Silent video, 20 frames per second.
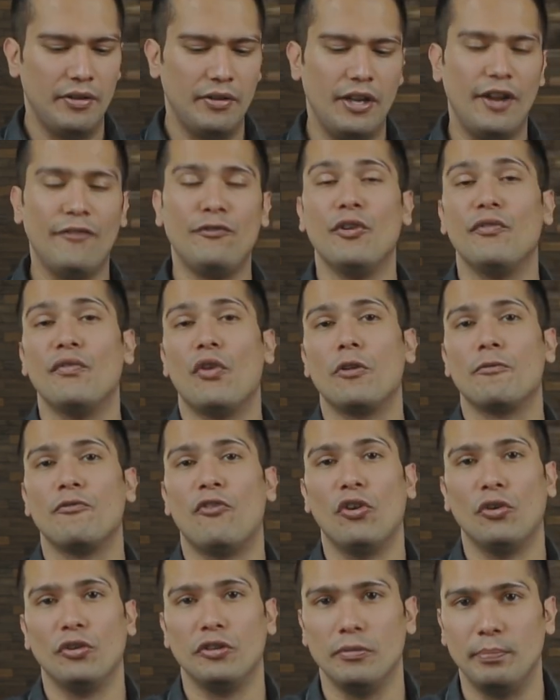if you've not
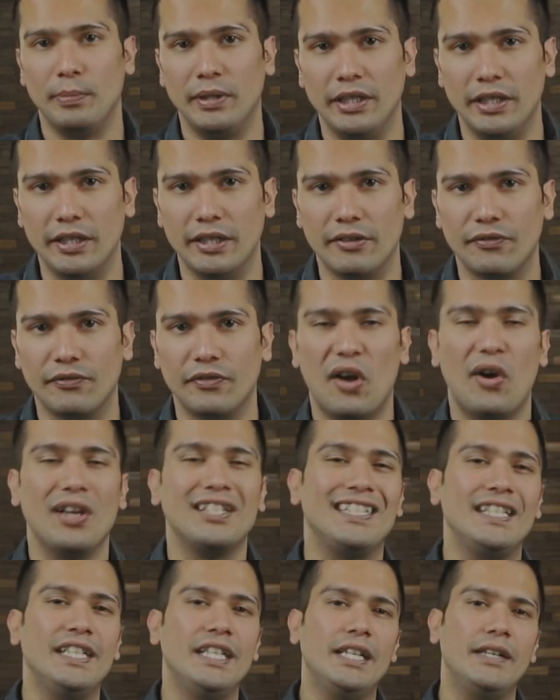followed the PDF. Now I
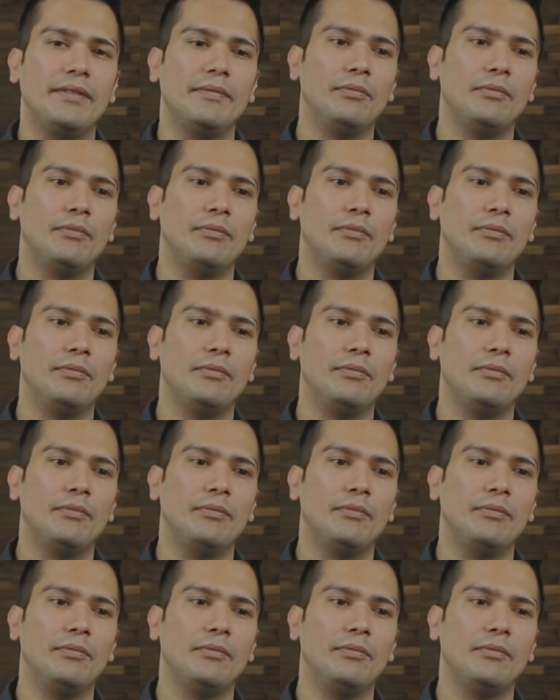see,